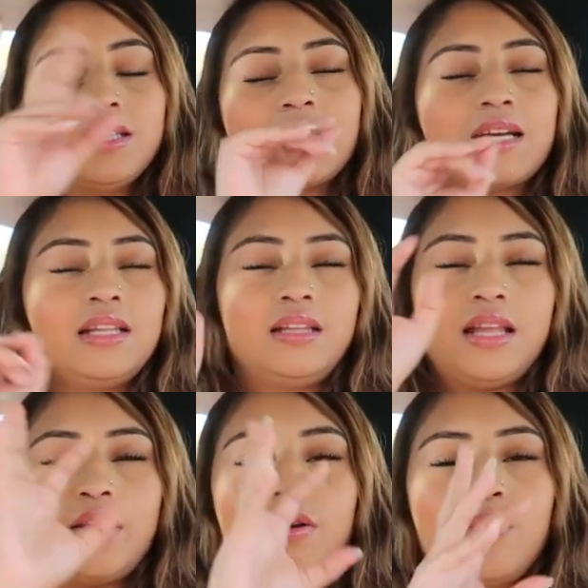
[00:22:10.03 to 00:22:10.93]
like a
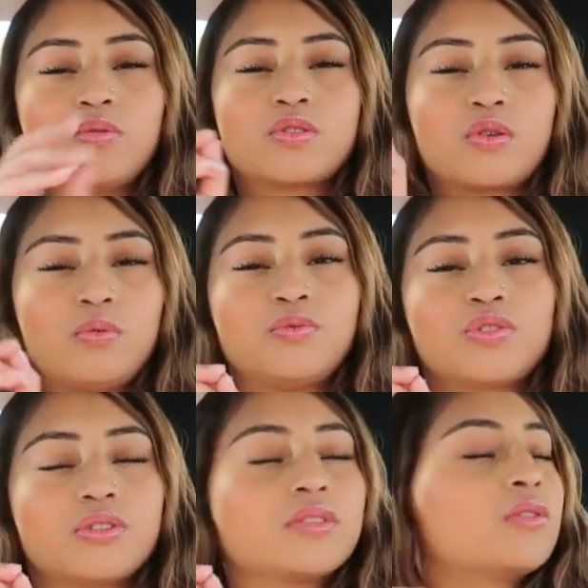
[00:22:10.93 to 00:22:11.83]
Lego
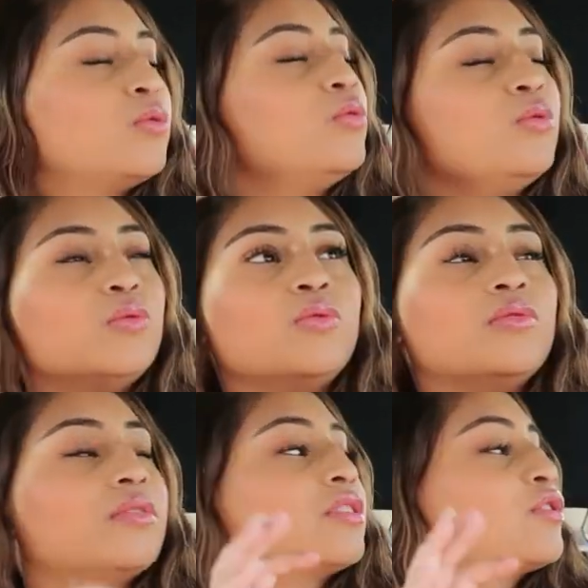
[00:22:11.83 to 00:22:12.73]
sculpture. Ooh,